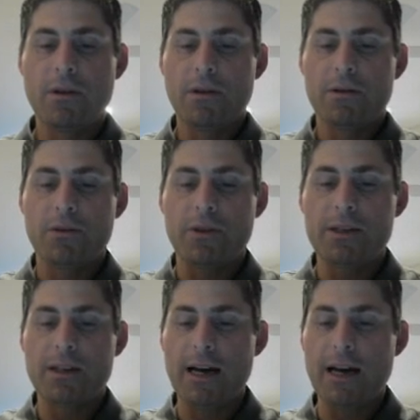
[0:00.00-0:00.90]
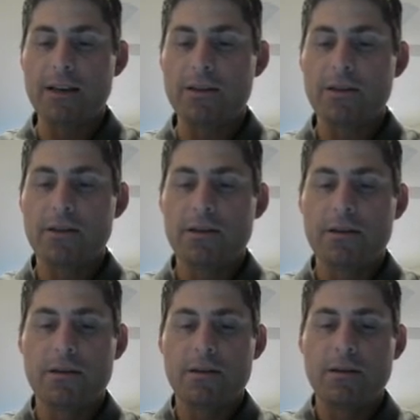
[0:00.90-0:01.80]
So these guys,
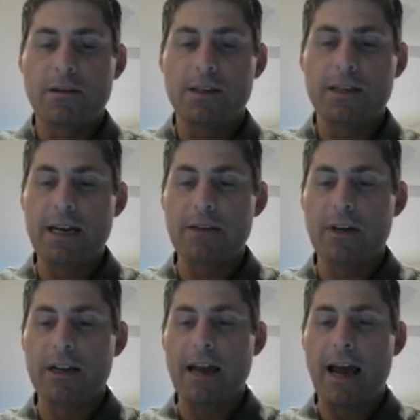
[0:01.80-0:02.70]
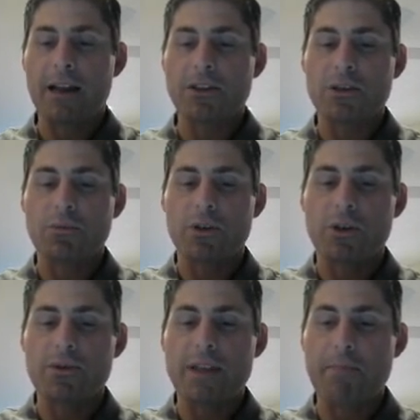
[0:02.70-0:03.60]
it's kind of an analogy. We'll
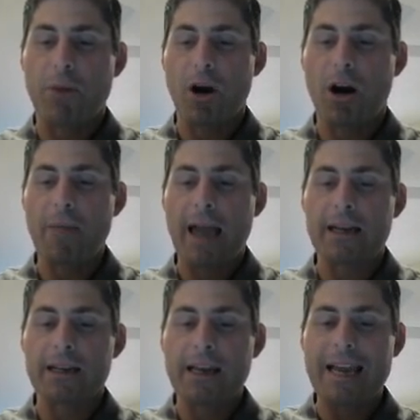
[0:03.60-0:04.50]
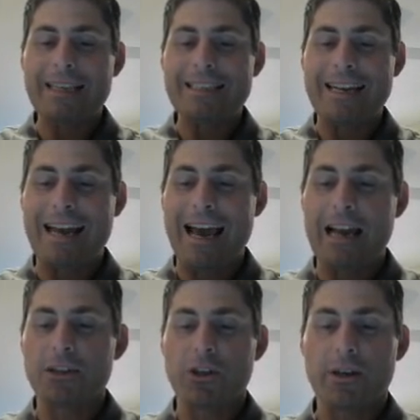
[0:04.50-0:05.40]
use that bar magnet as an
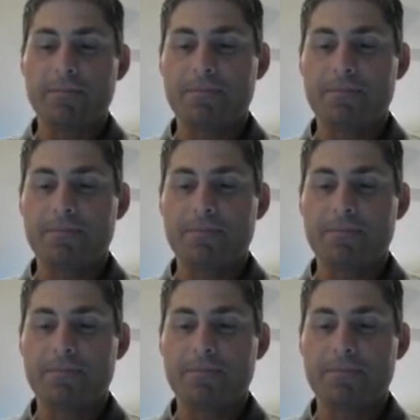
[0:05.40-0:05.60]
analogy.